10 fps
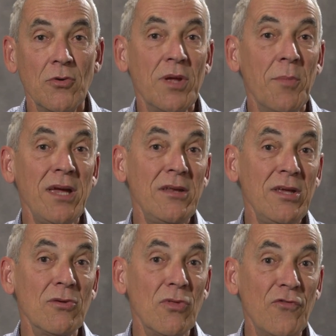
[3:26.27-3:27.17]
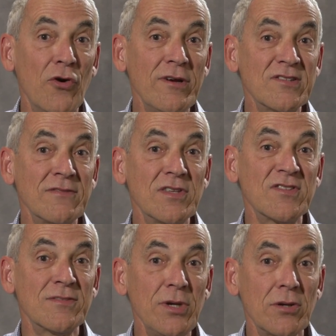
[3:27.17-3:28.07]
We might hear the voice of the
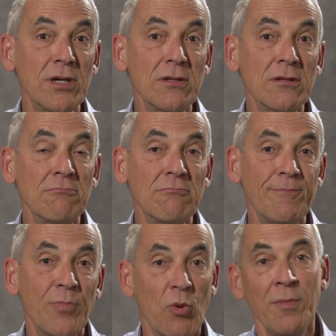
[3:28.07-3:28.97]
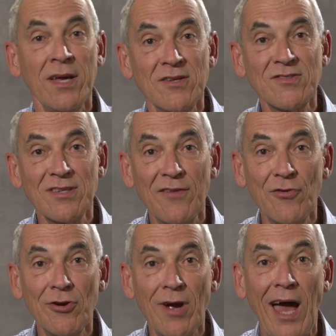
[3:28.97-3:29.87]
Spirit. We might
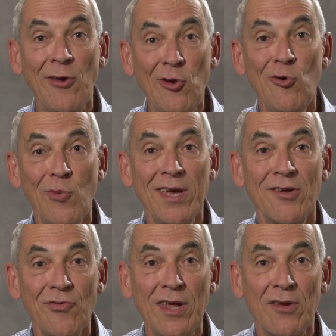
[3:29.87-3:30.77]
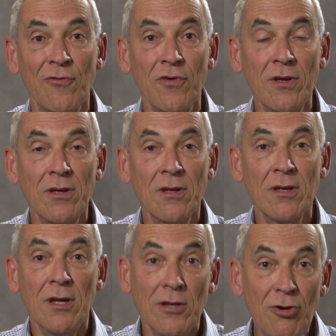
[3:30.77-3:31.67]
discover a new way to live.
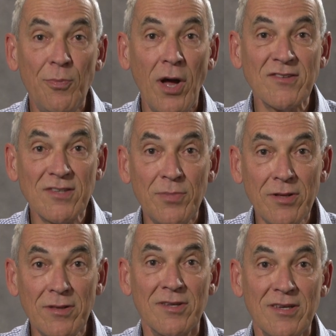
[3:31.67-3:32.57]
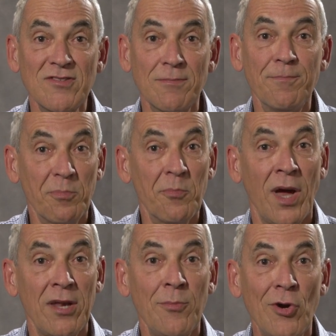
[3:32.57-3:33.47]
New possibilities
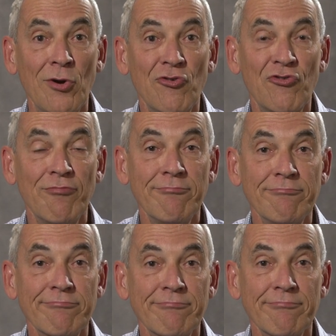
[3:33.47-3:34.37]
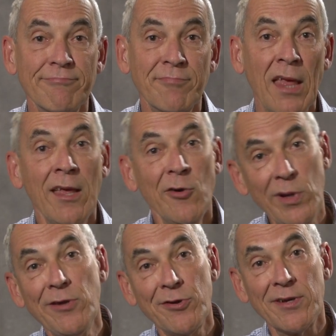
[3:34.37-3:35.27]
might emerge.
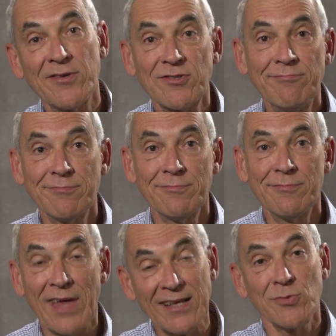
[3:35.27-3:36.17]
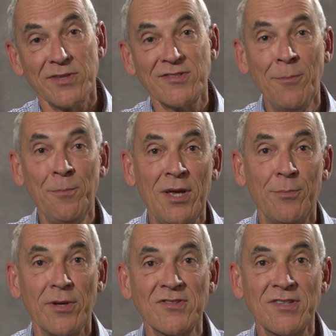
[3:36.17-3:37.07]
Wilderness. That's what some
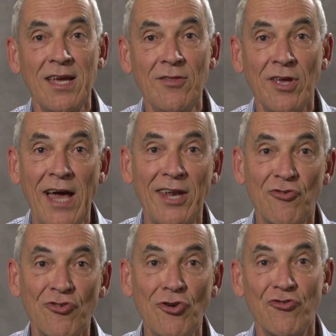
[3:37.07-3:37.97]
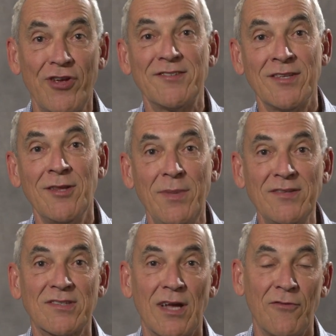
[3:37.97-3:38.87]
people say the United Church is in the
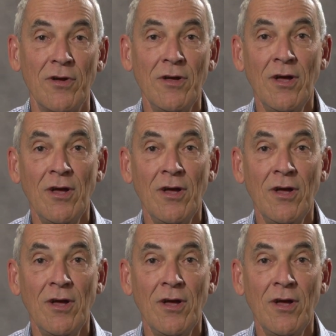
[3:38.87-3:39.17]
midst of.